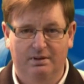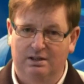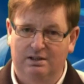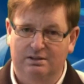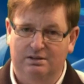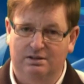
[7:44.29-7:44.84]

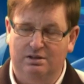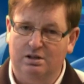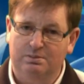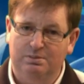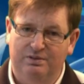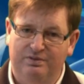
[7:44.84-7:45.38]
And to talk
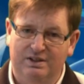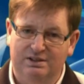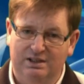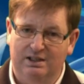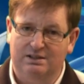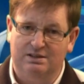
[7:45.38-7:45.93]
about fat
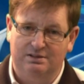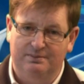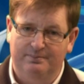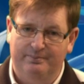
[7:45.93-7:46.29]
cats,